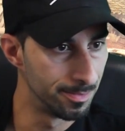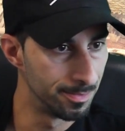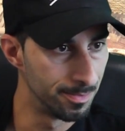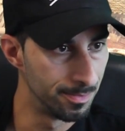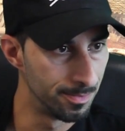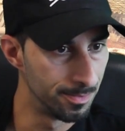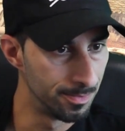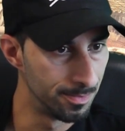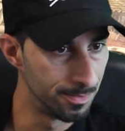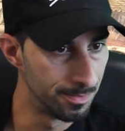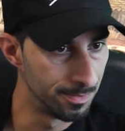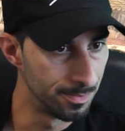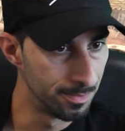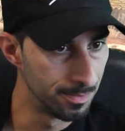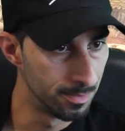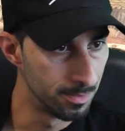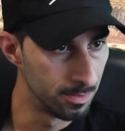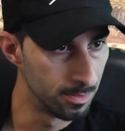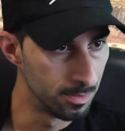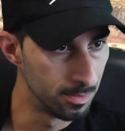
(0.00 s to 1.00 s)

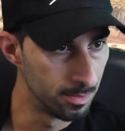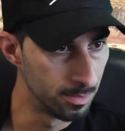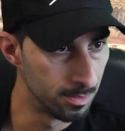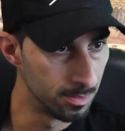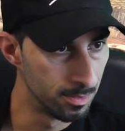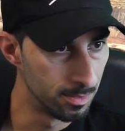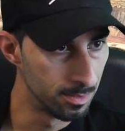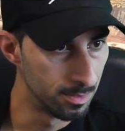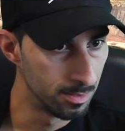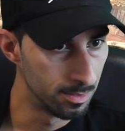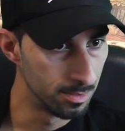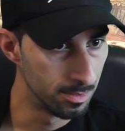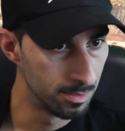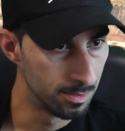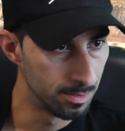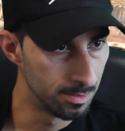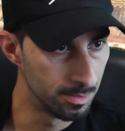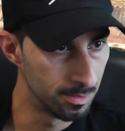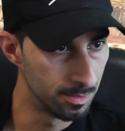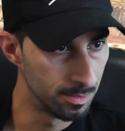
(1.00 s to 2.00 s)

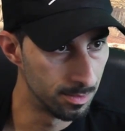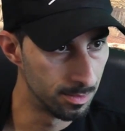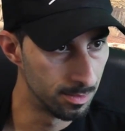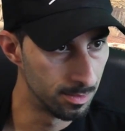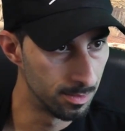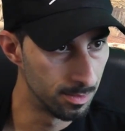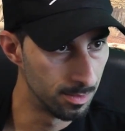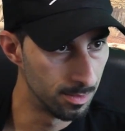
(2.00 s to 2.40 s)
(silence)